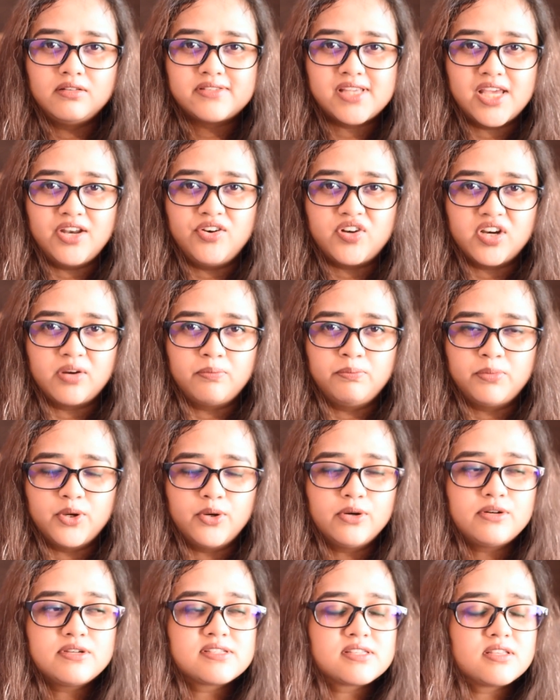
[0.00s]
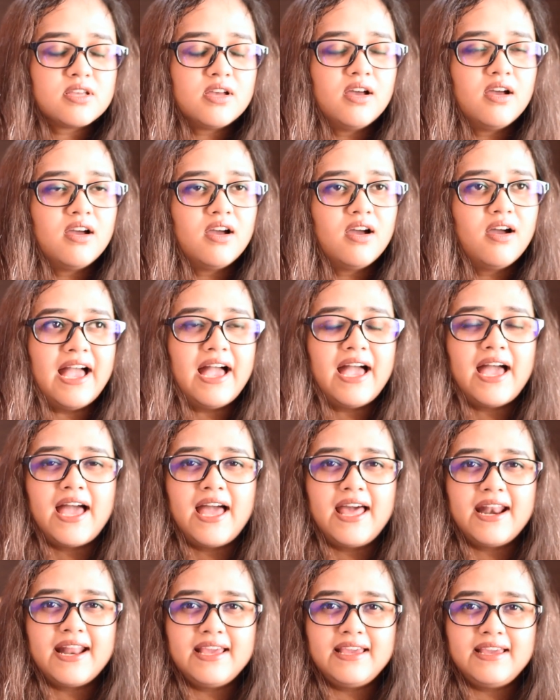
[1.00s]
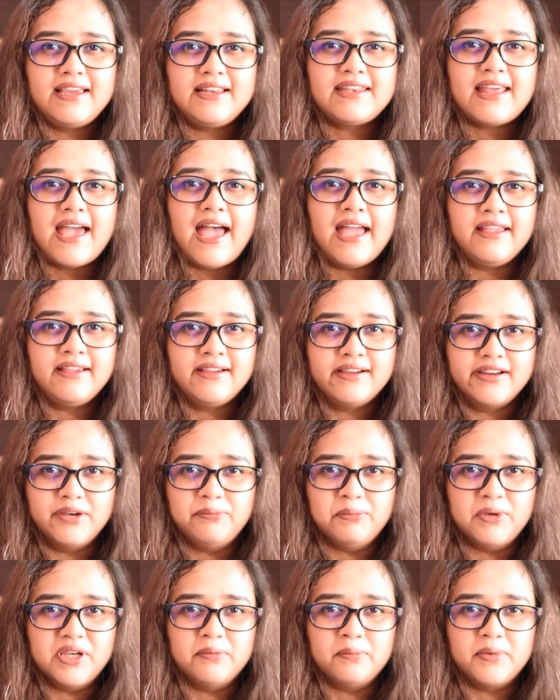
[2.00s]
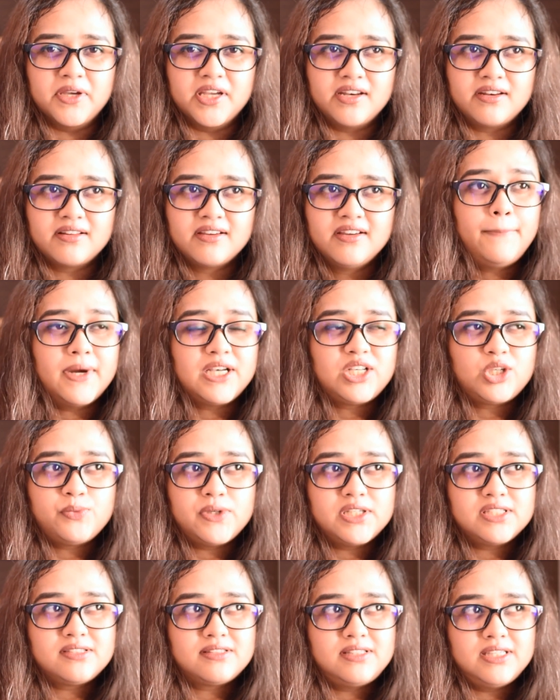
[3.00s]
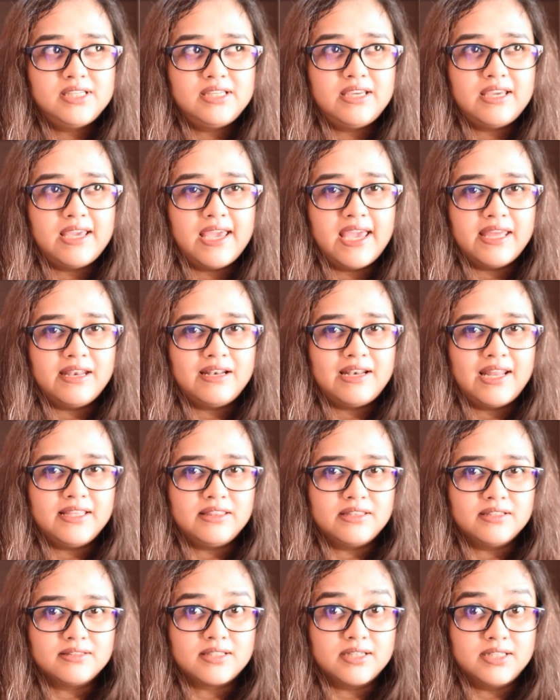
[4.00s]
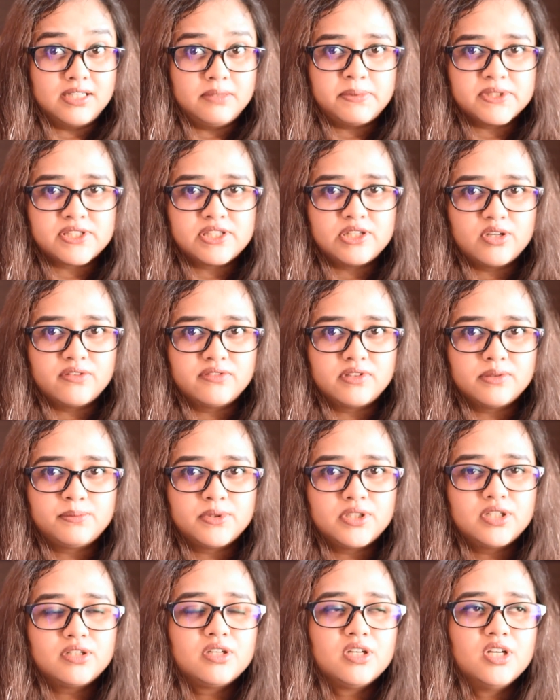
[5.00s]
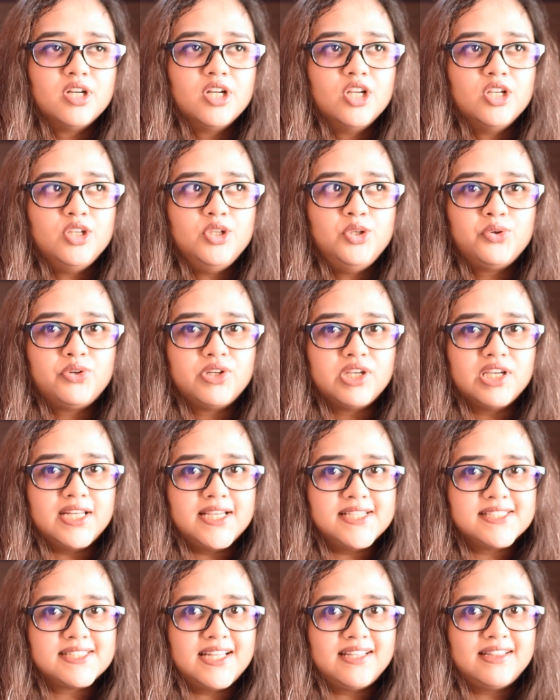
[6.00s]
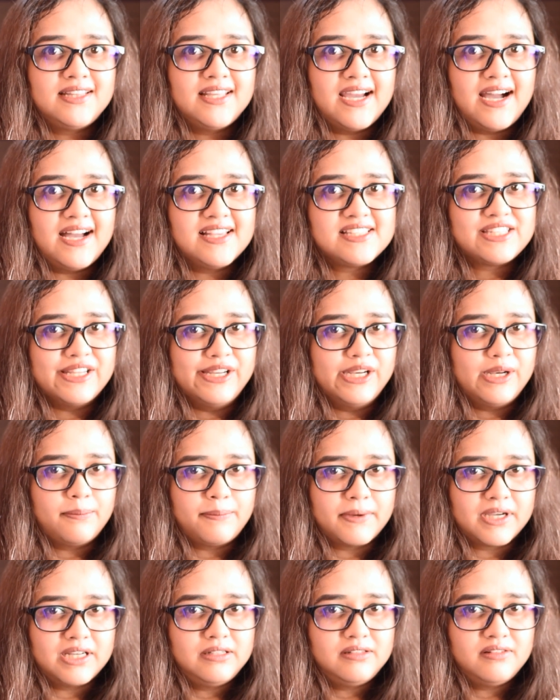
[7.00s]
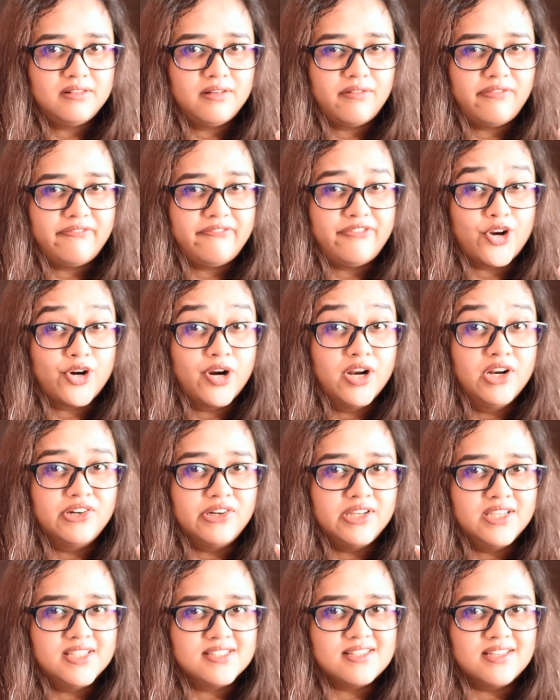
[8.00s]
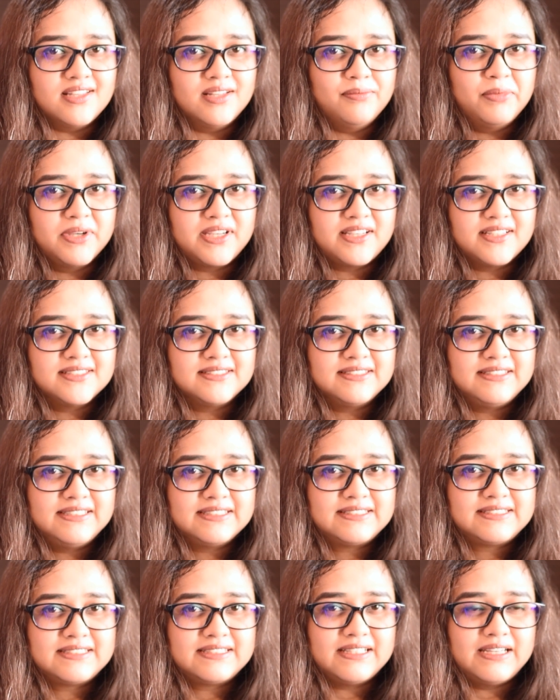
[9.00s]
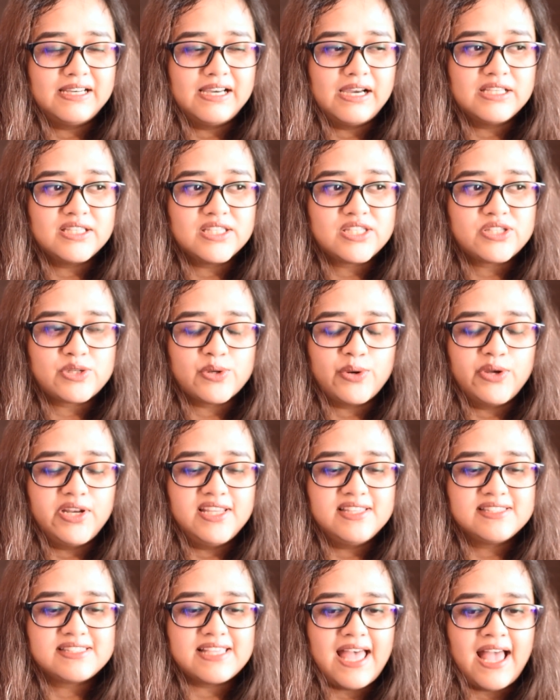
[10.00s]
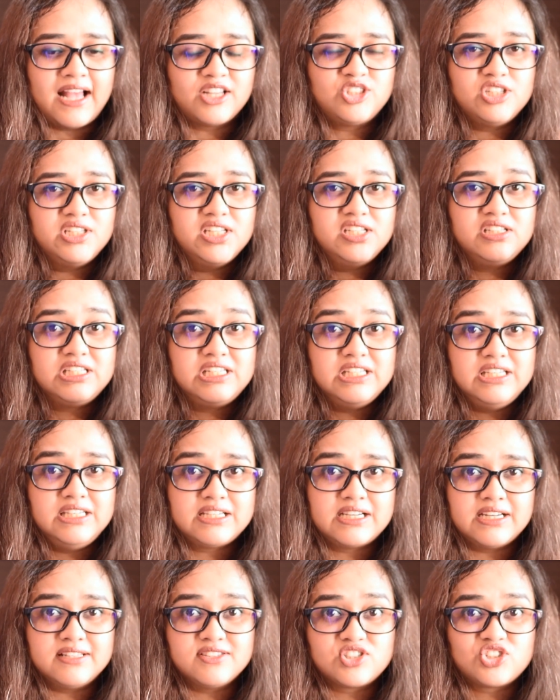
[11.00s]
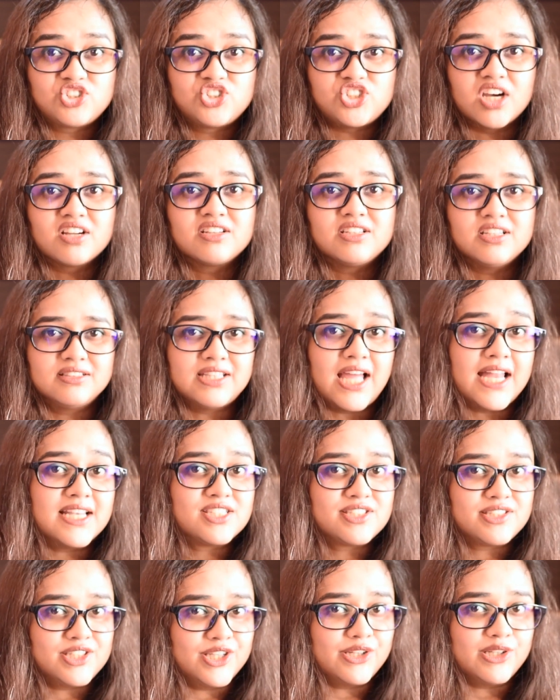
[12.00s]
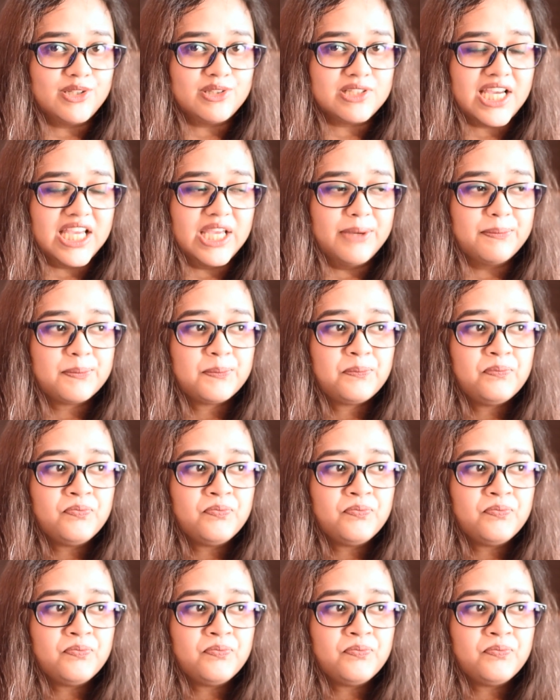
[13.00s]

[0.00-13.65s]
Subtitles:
centric books. And it angered me a bit. But towards the end, like the 30% of the book, you realize that they are stereotypical for a reason, because this story is actually deconstructing that stereotype